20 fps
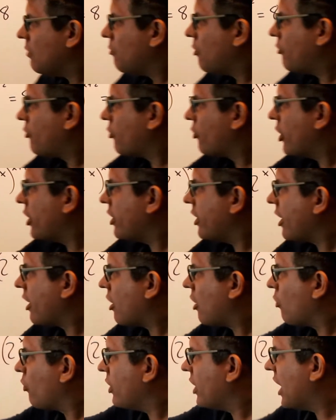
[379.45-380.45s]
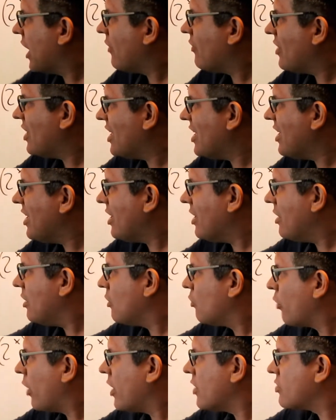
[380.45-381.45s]
But for right now, we have
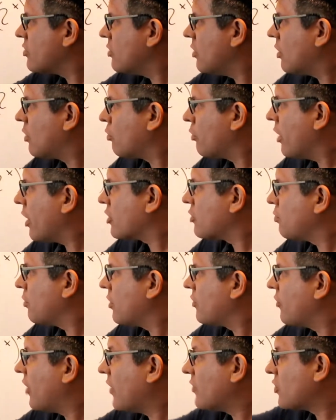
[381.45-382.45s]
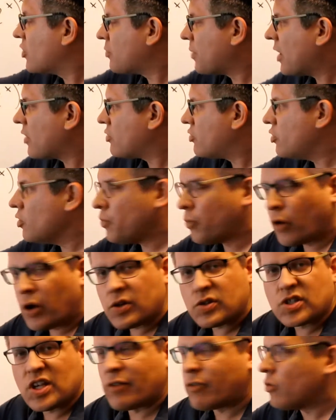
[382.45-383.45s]
e raised to the three x plus five. So it's about two
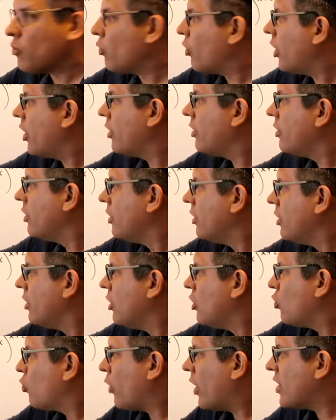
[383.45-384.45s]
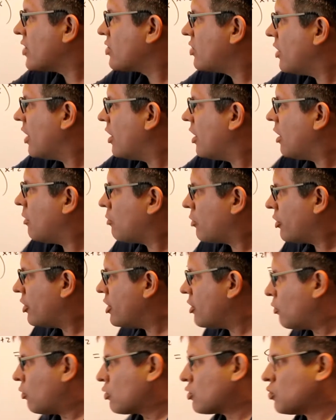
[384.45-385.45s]
point seven one raised to that number
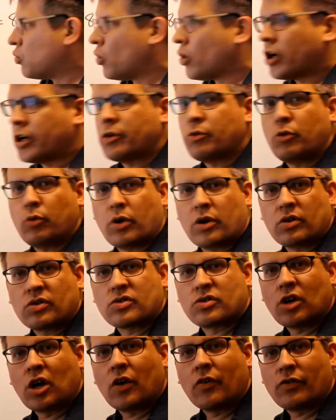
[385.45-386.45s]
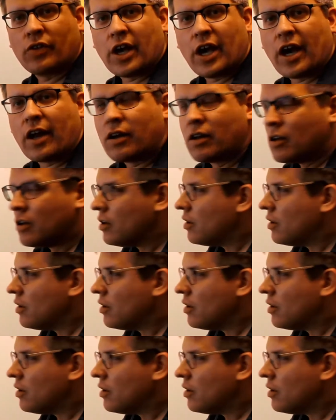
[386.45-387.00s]
equals one, and we want to solve that.